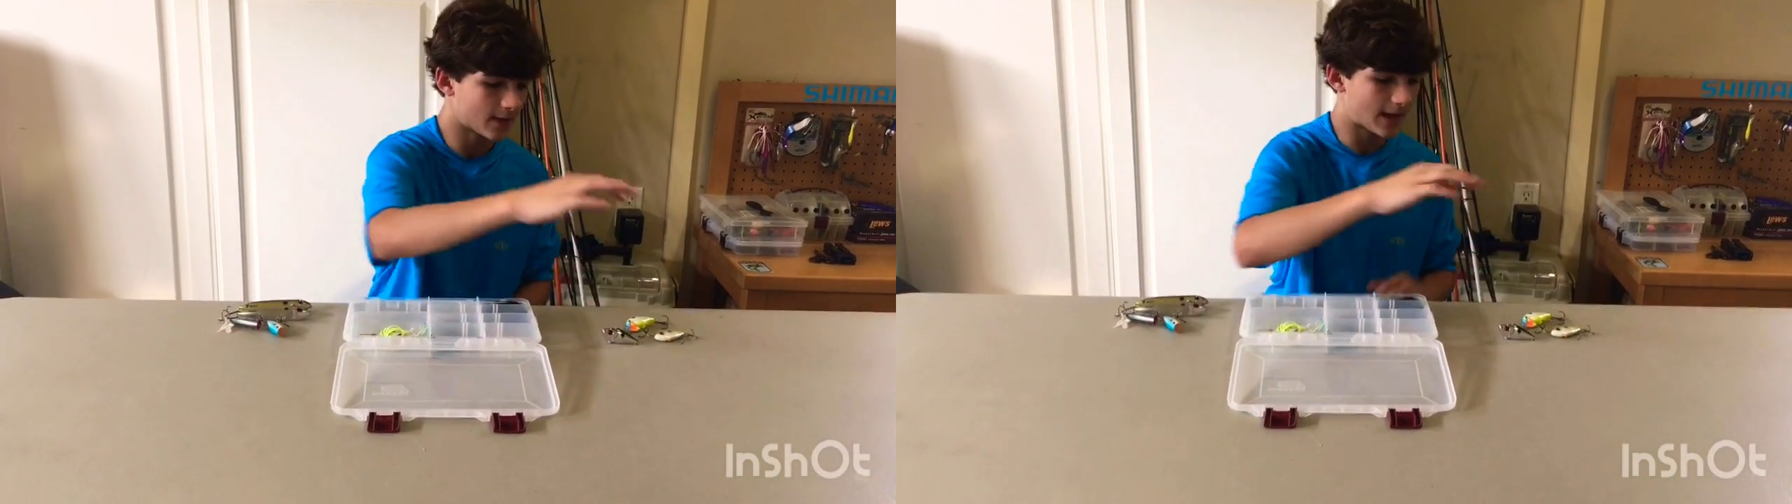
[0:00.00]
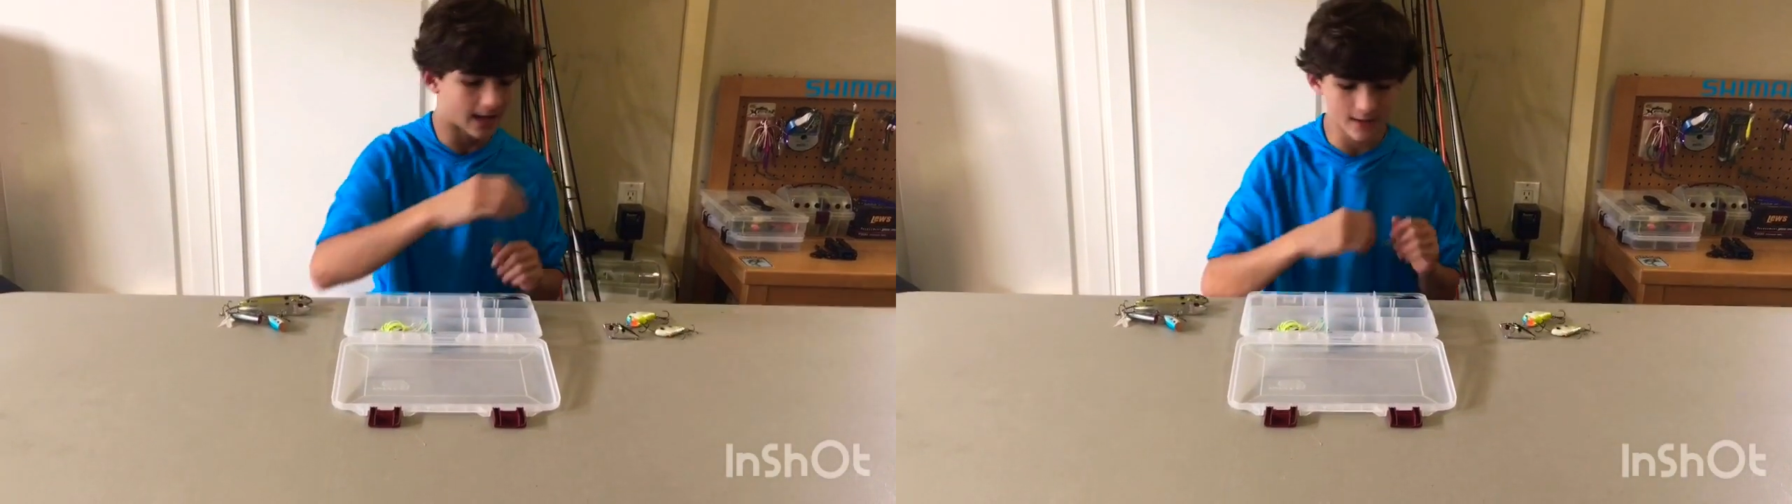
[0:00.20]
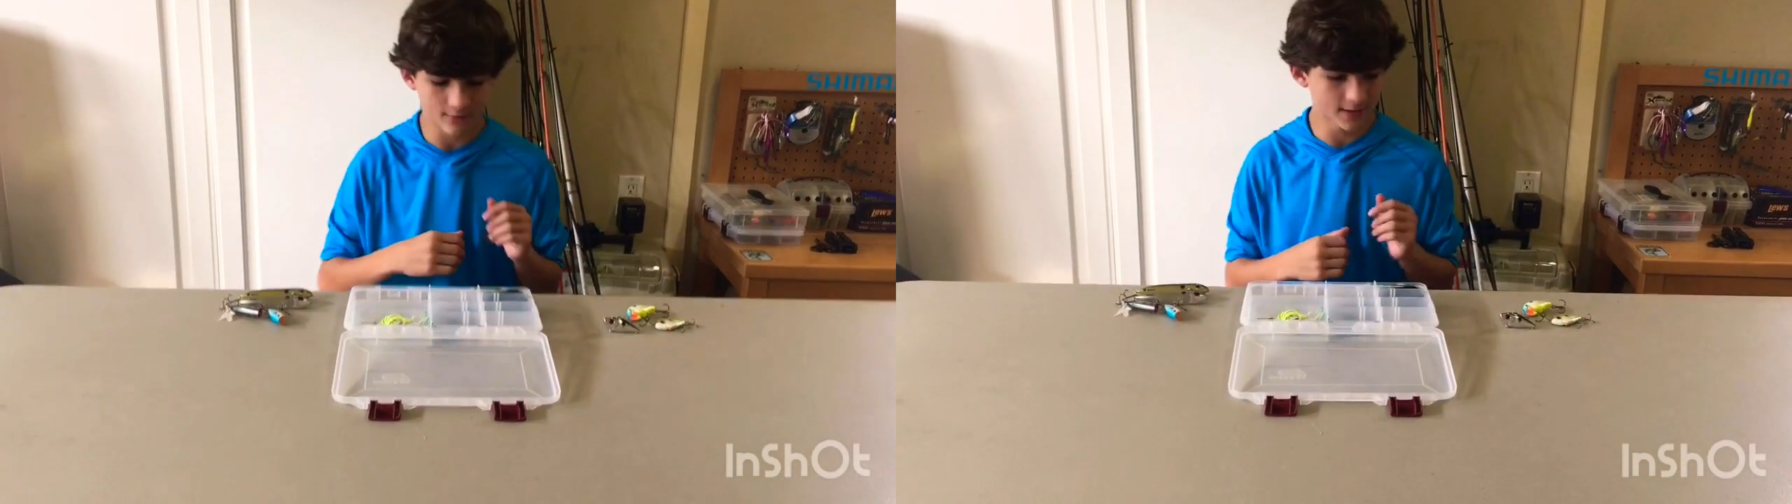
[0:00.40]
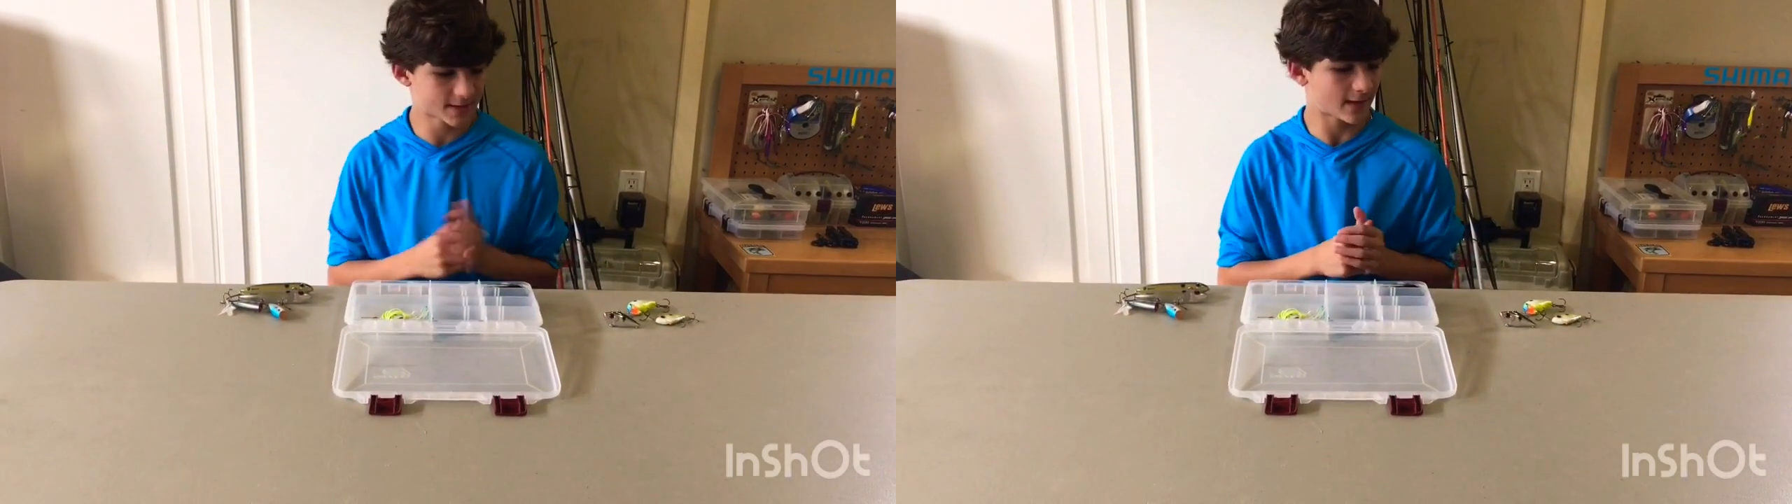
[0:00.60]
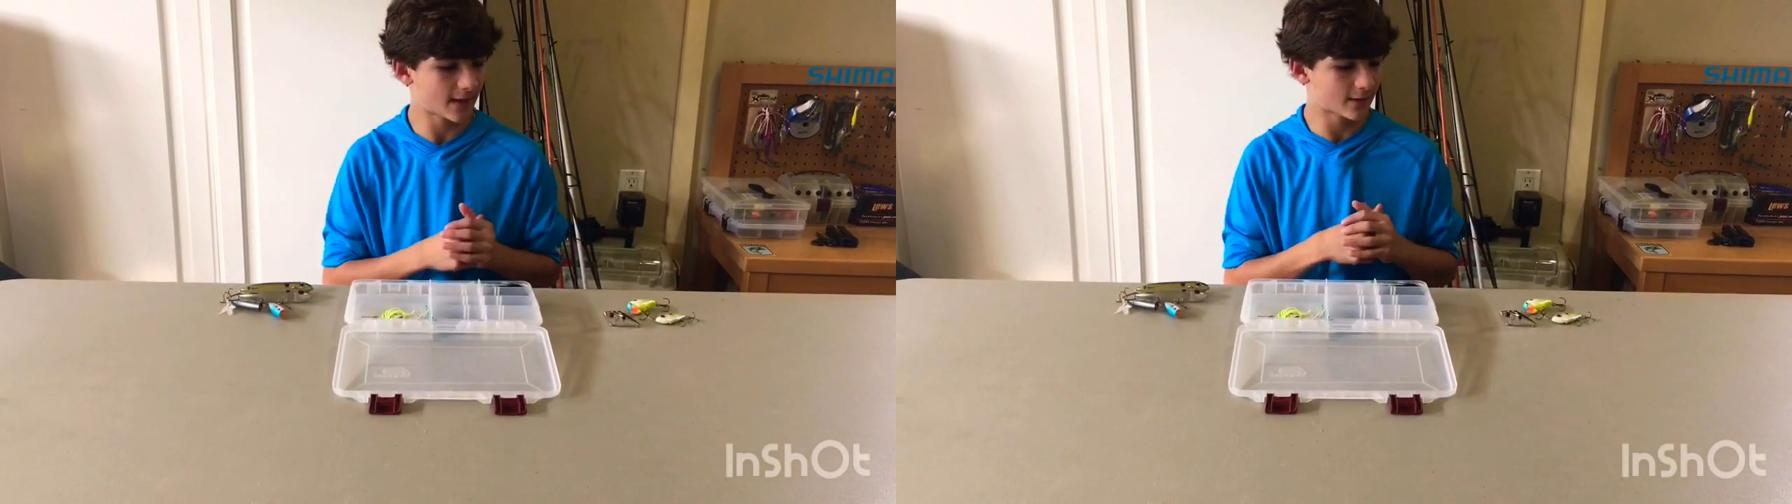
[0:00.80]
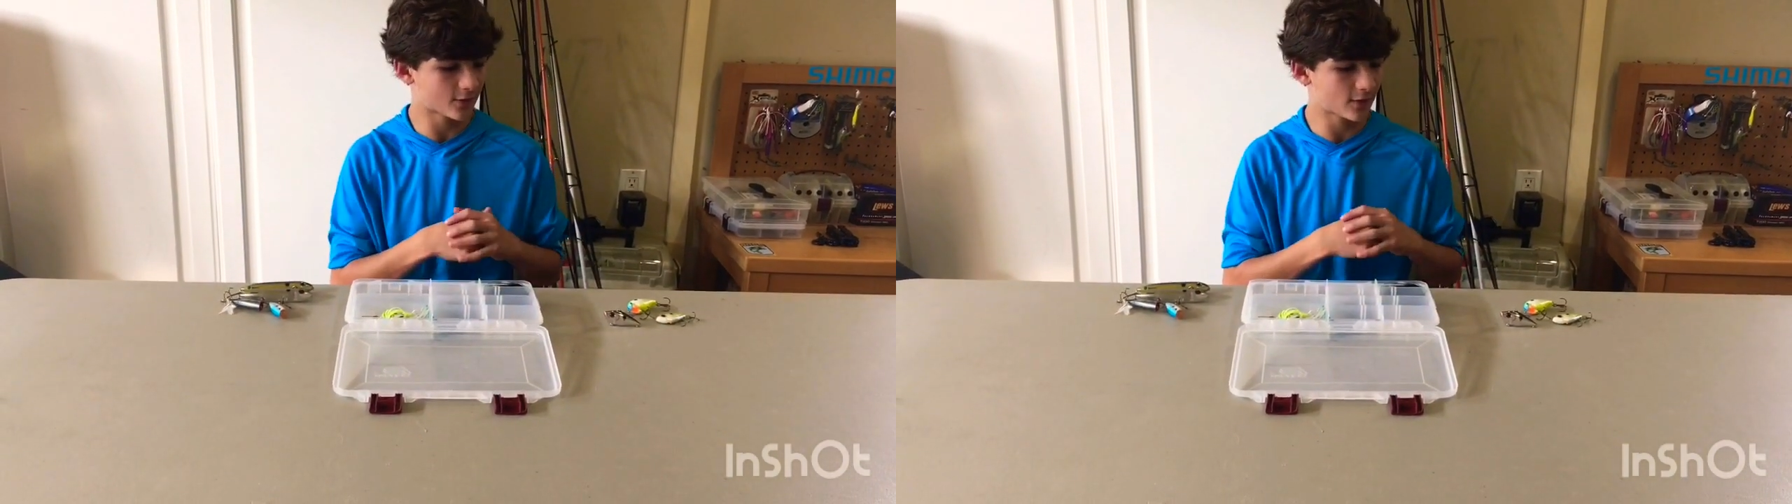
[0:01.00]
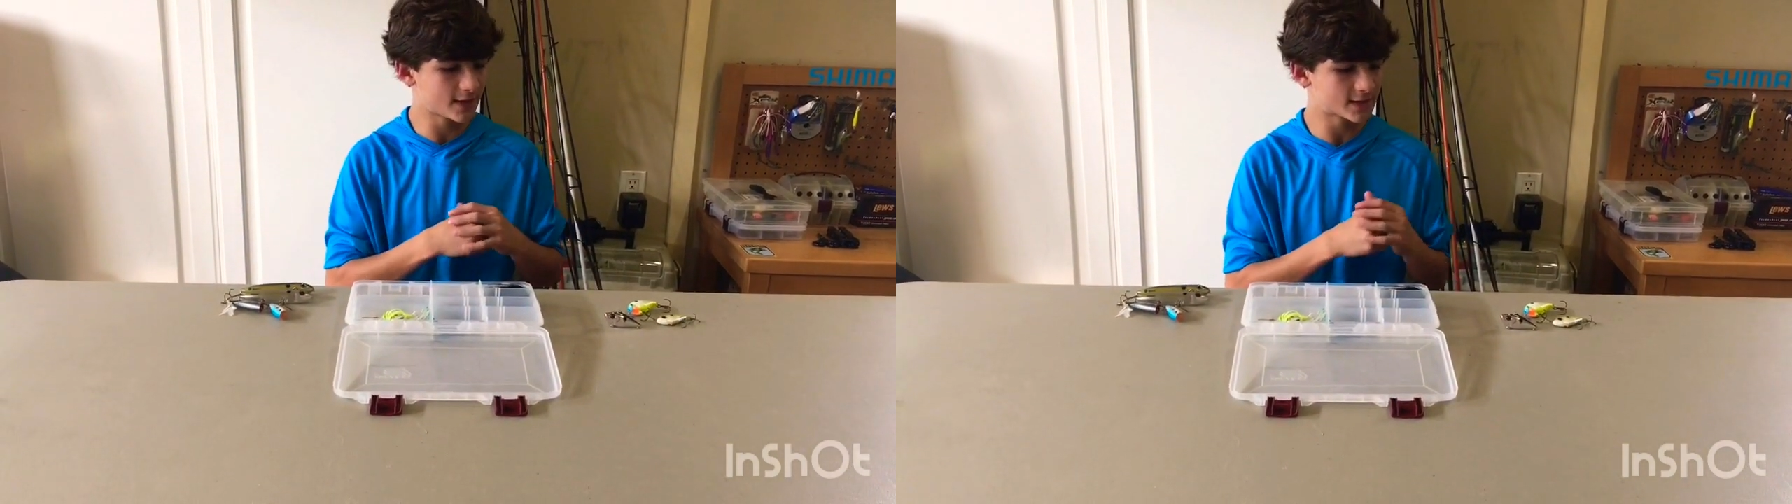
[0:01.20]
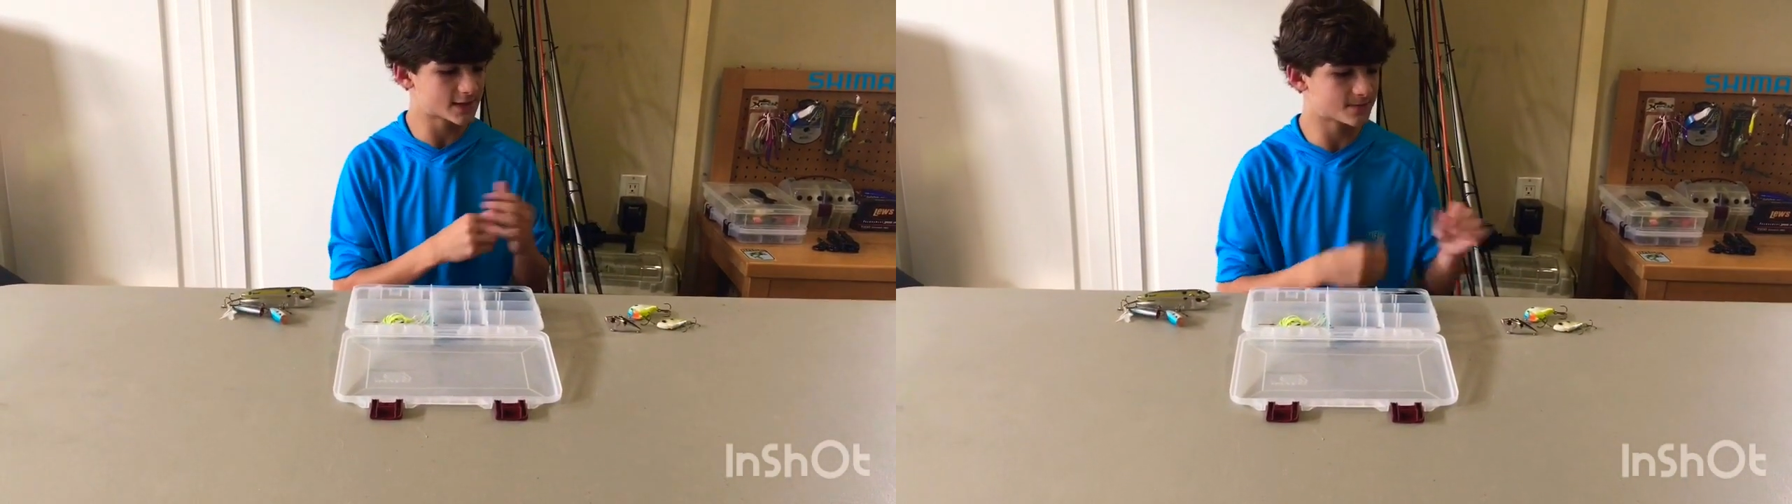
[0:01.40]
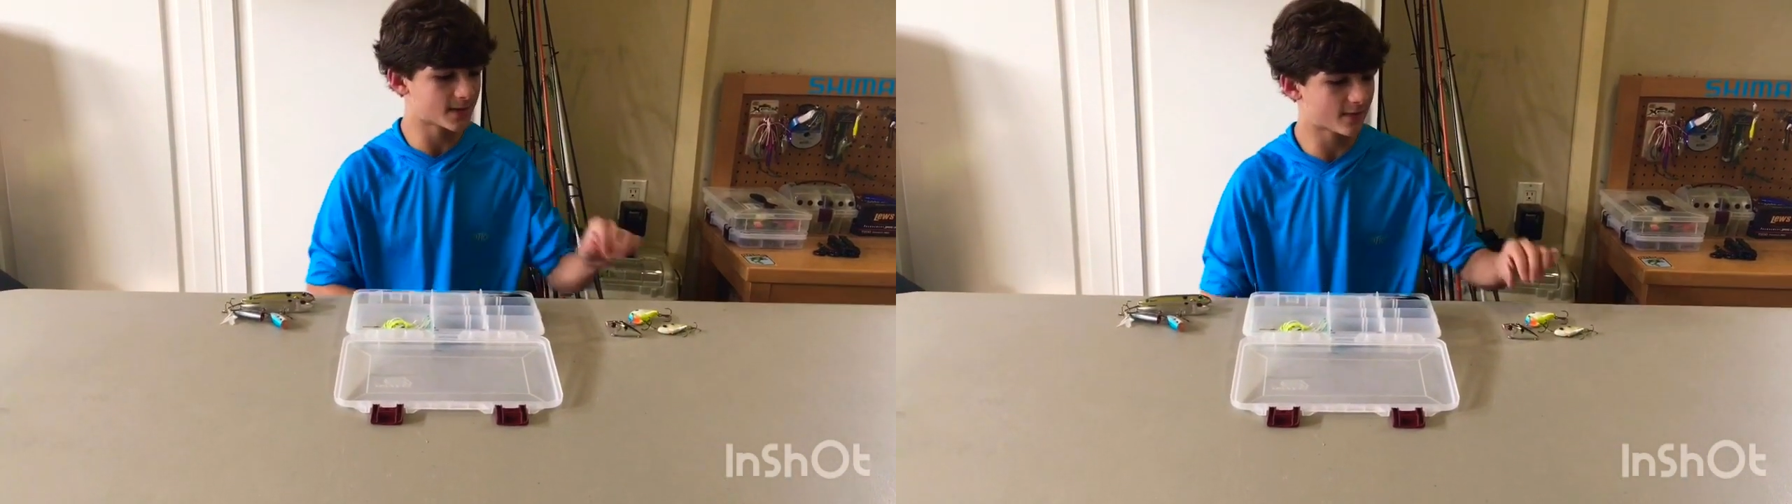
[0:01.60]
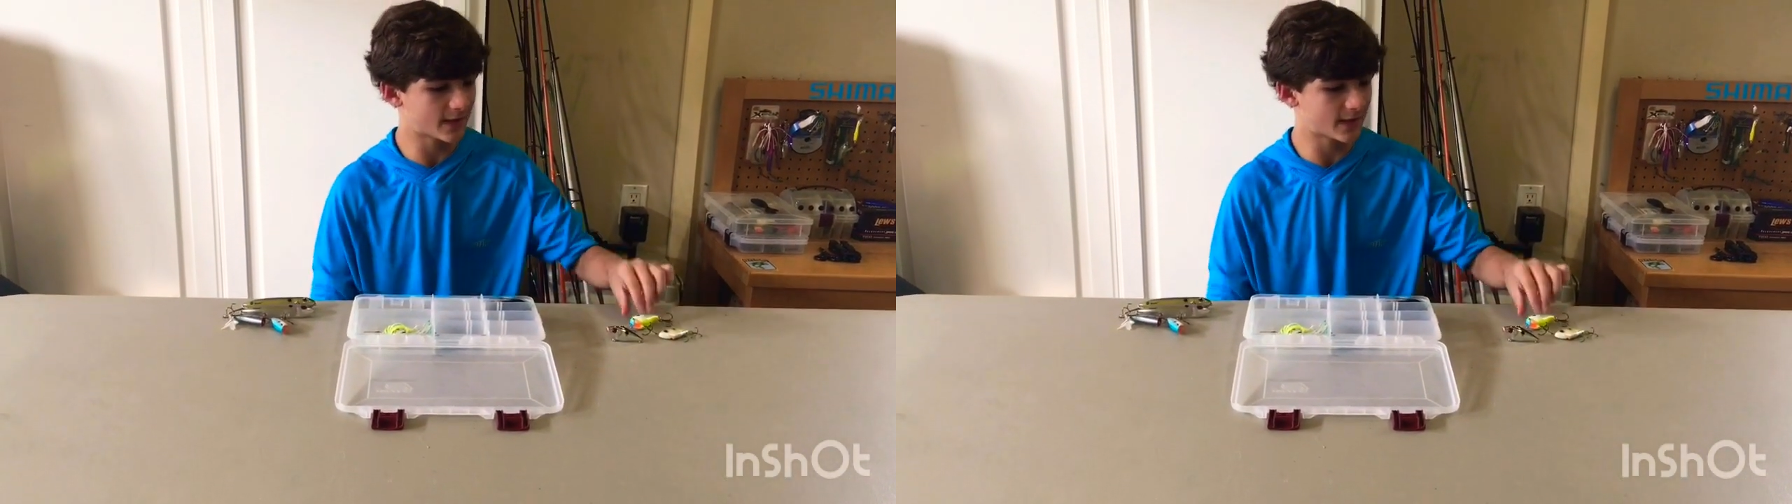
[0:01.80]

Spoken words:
And the reason I like to throw these is because